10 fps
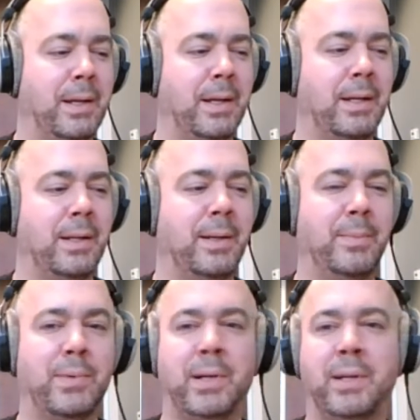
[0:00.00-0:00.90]
and in
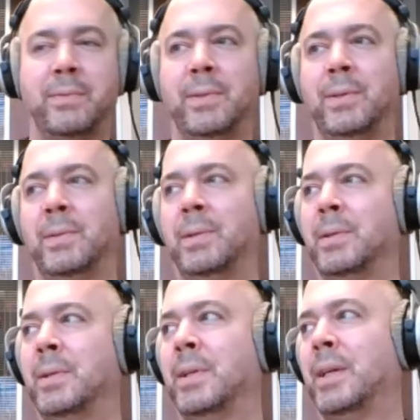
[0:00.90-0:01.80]
improv you
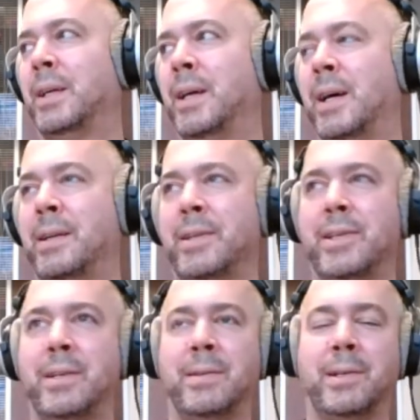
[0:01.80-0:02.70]
learn how to
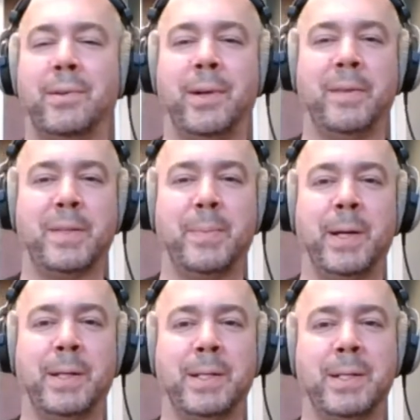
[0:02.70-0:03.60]
share the creative
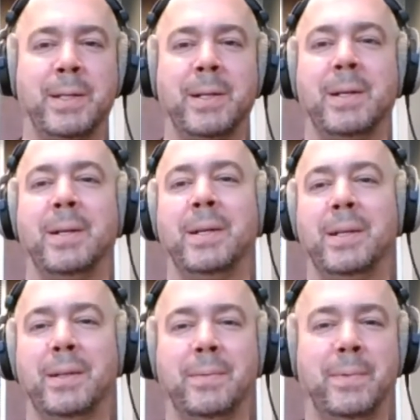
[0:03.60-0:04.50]
space
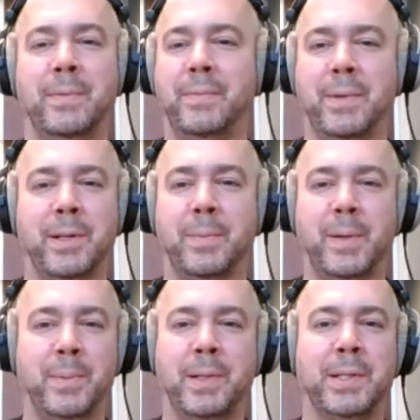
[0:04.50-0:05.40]
with other
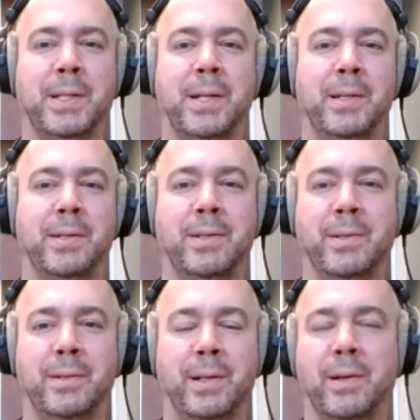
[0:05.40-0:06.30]
people on stage,
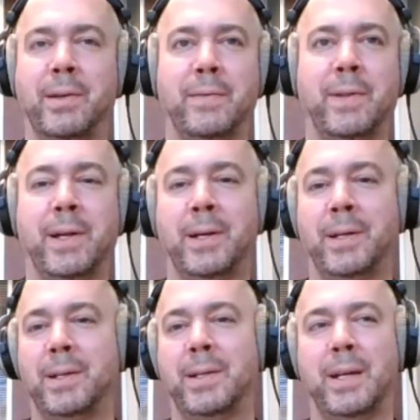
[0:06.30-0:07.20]
like on the fly.
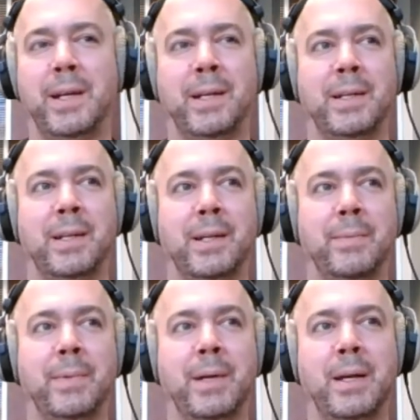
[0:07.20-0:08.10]
And
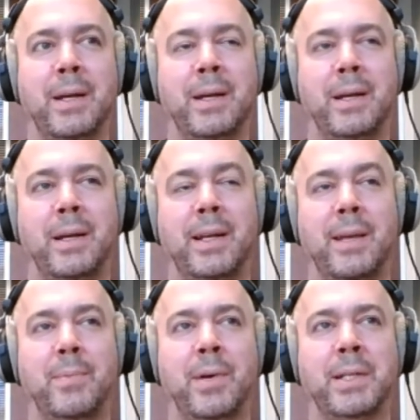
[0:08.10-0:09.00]
in
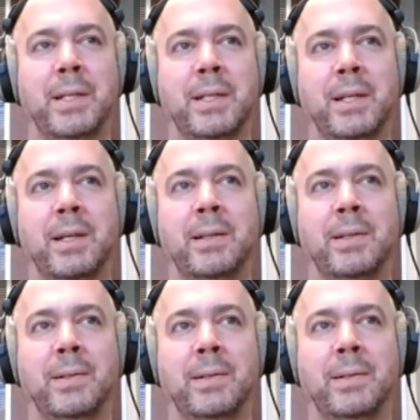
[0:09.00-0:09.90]
that process, I kind of
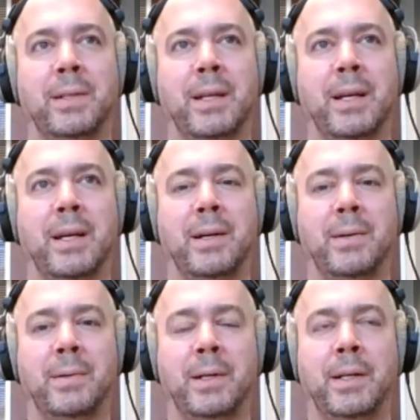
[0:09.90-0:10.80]
learned
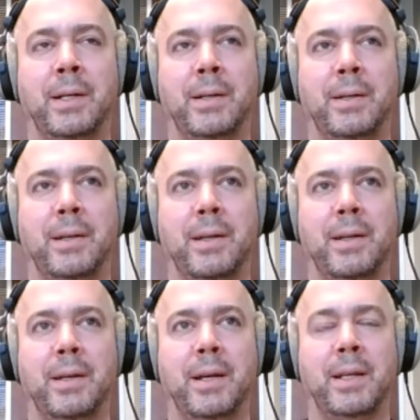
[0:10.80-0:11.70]
how
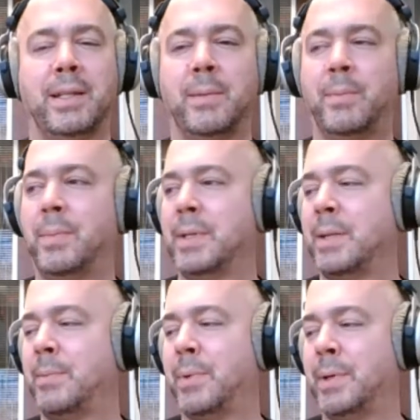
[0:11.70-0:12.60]
at some
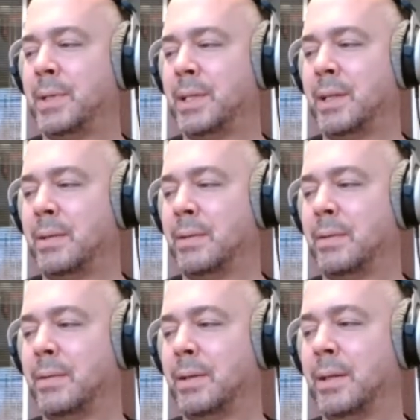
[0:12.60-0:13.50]
points in
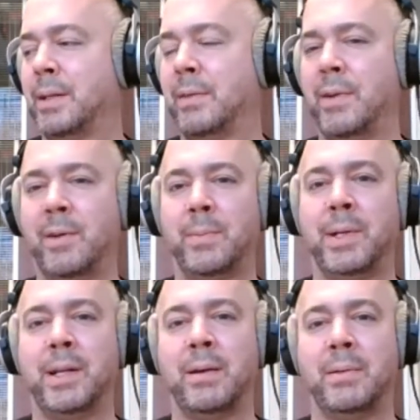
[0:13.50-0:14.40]

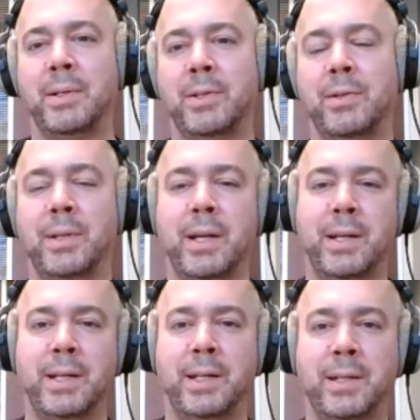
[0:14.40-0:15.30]
development, I would shoot down
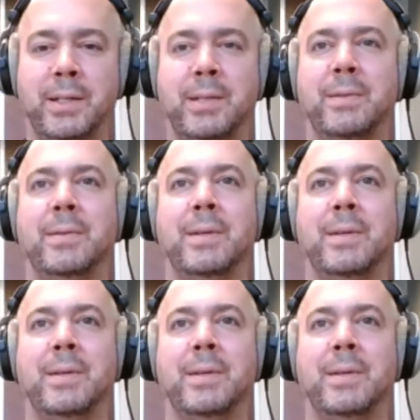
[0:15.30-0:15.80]
ideas,